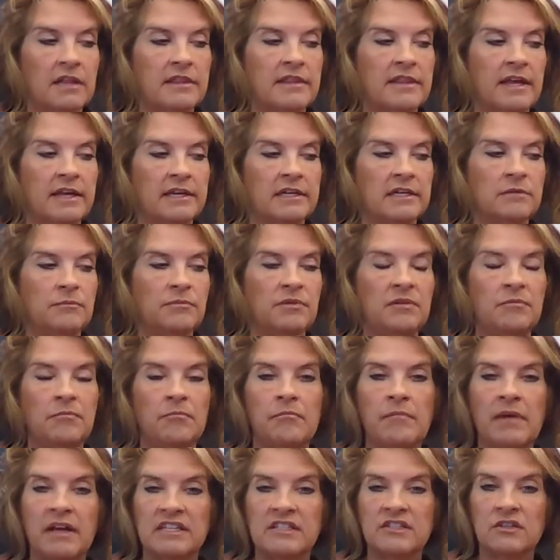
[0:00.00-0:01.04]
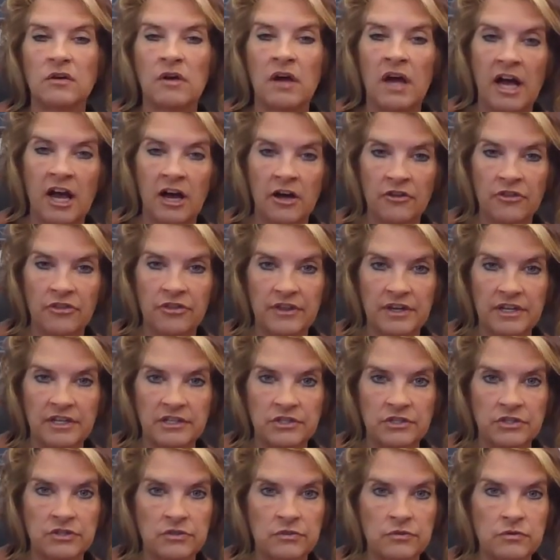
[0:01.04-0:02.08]
They could be mental health
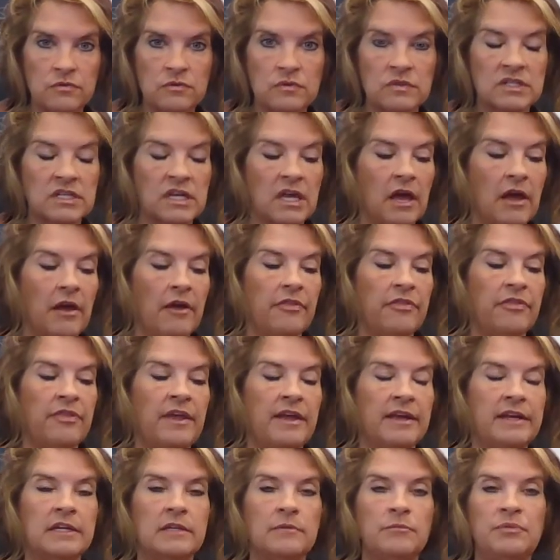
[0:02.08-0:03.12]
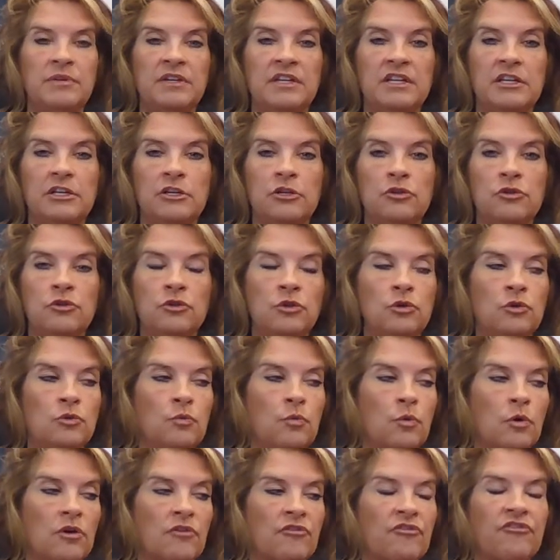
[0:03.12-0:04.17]
issues. They could be you
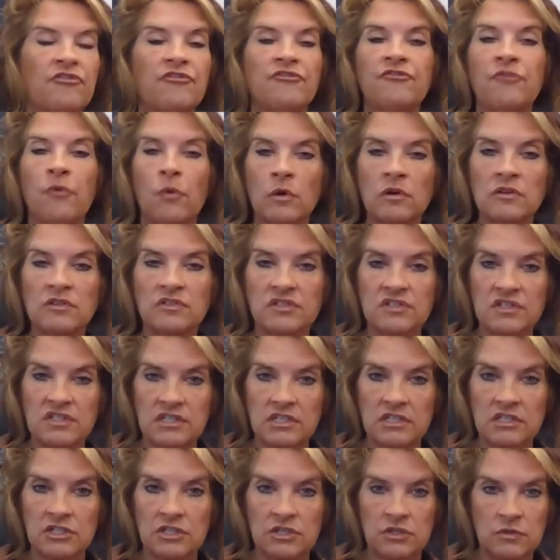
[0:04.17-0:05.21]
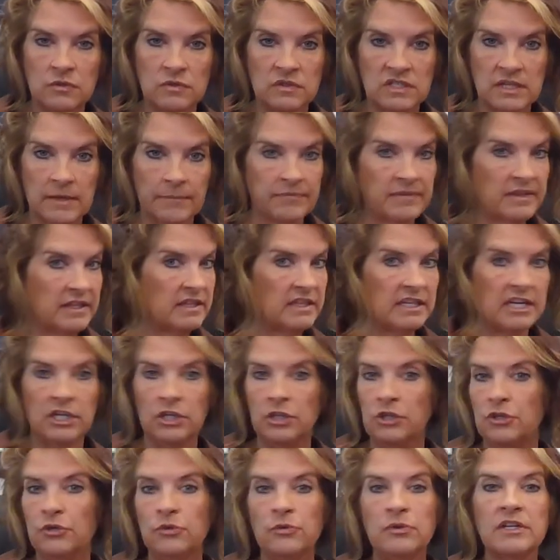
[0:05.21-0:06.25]
were forced to do something that
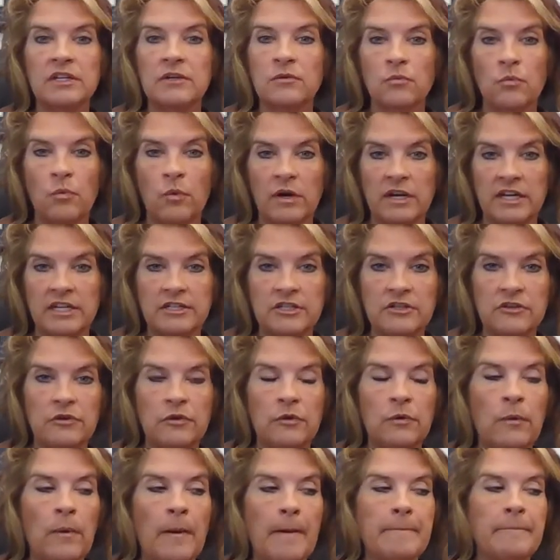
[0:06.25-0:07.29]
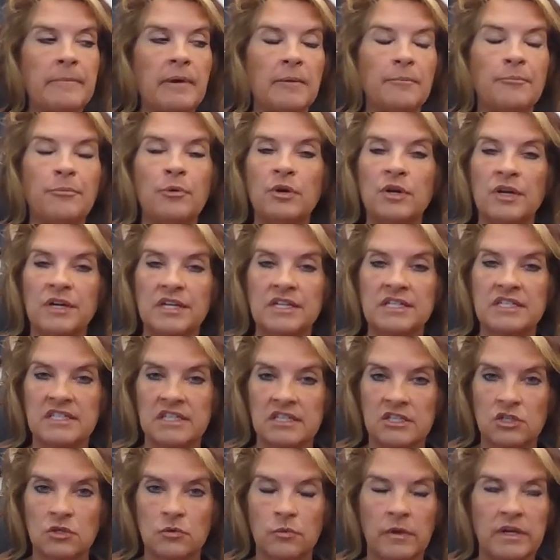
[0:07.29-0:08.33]
you didn't want to do but put in a
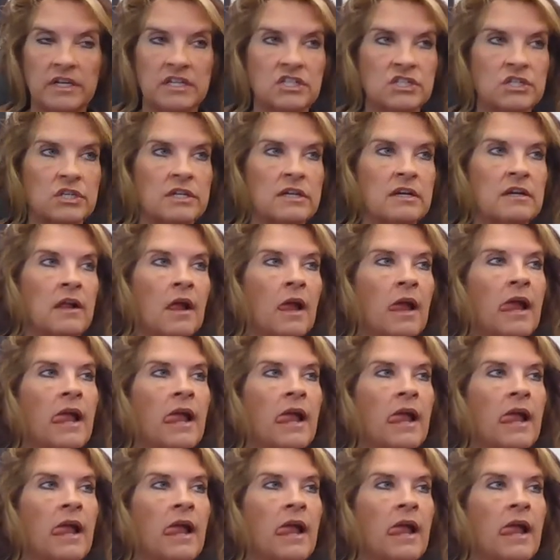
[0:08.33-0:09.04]
situation.